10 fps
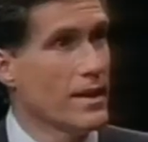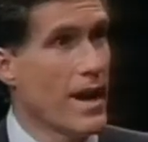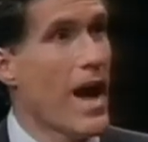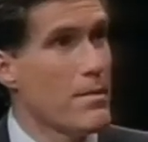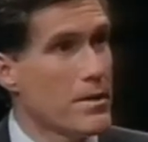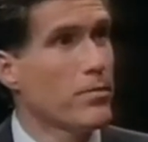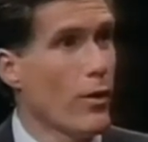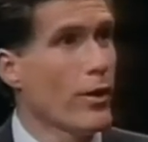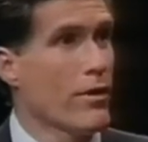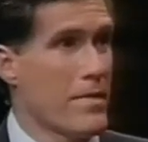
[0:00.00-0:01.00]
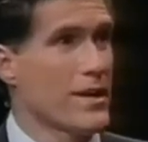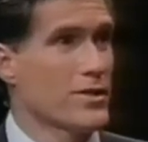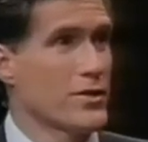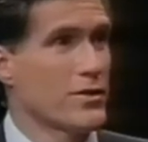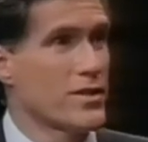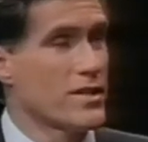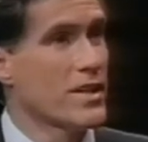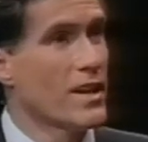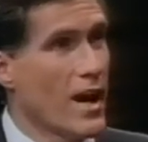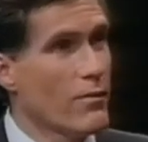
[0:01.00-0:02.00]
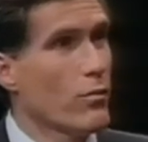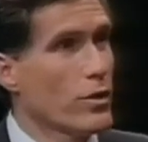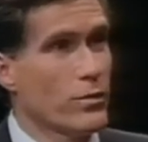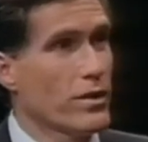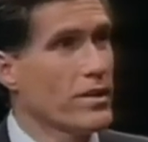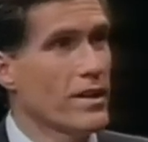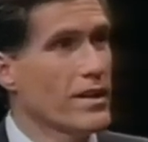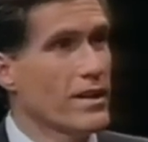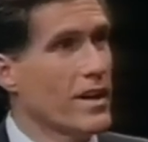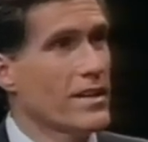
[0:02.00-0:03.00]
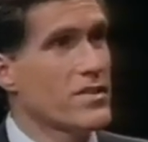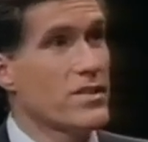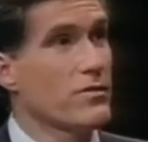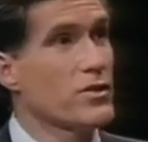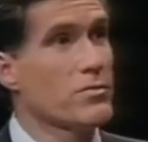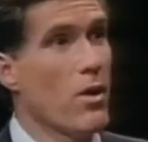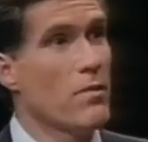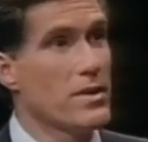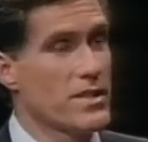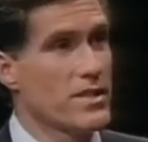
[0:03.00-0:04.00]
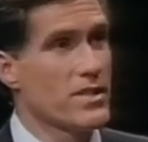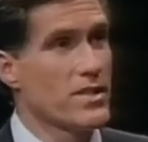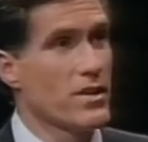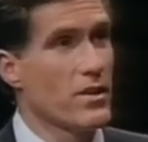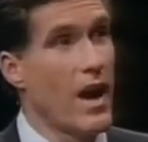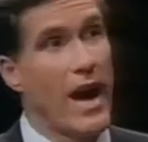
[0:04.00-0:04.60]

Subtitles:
I'm an employer in Massachusetts. I've worked with several small businesses here.